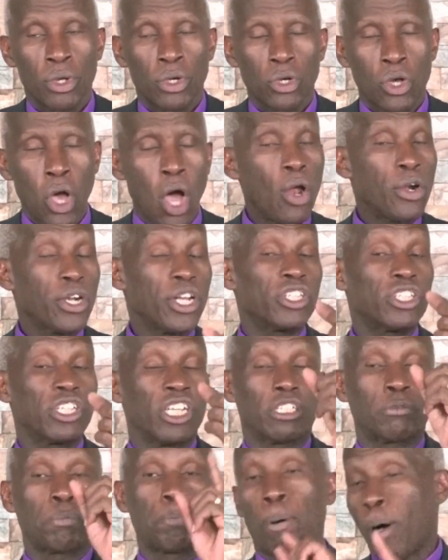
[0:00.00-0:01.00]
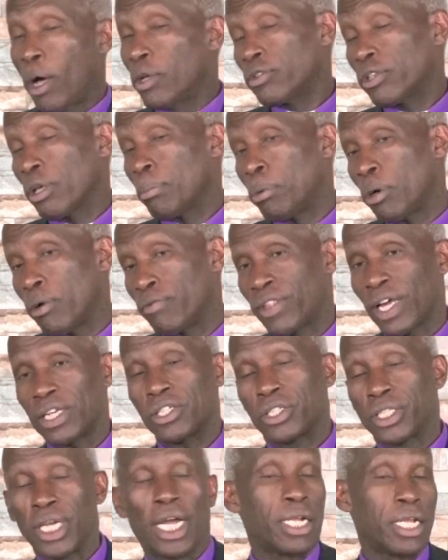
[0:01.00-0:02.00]
God is responsible of
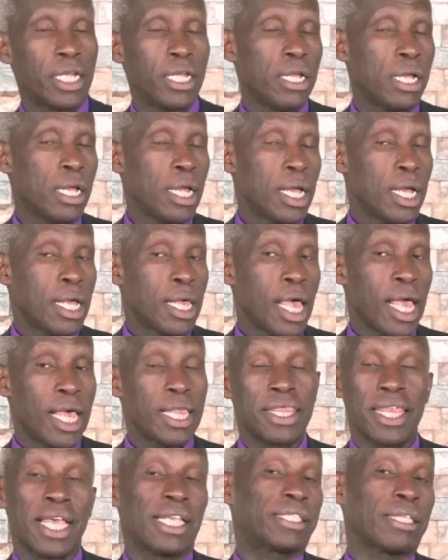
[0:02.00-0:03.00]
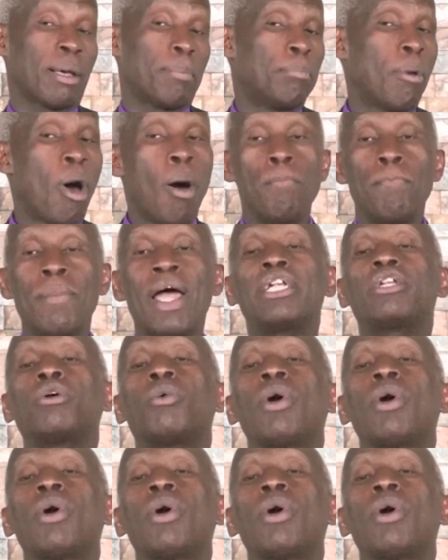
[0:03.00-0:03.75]
that journey, and there's a moment